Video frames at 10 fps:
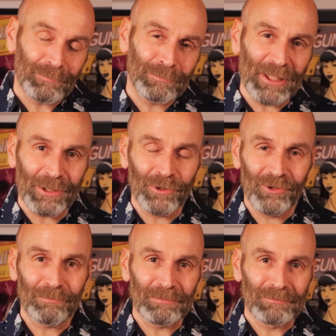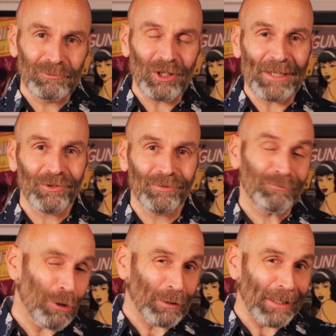Pretty good chance
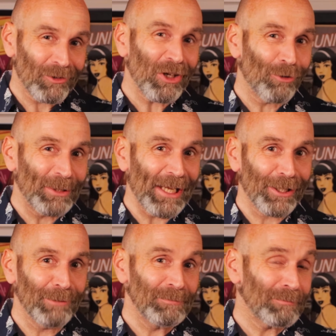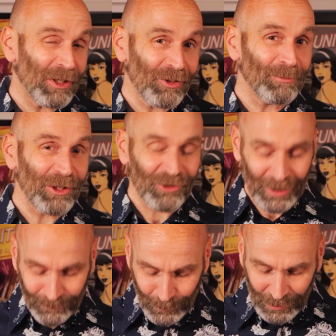of not getting salmonella. It's up to
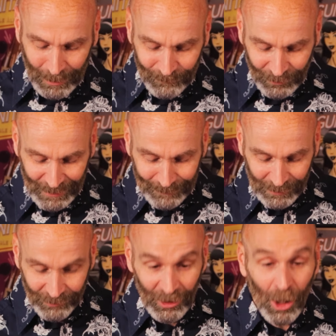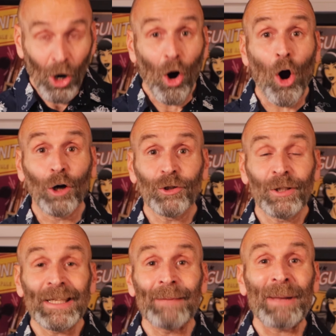yourself what your comfort level is. Or you
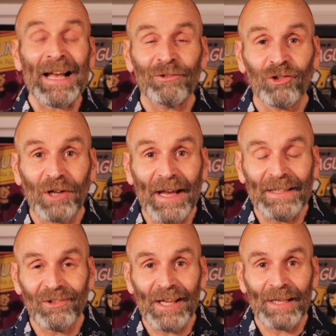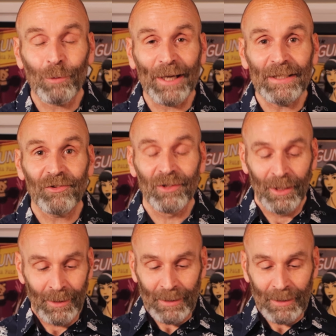can get pasteurised egg whites.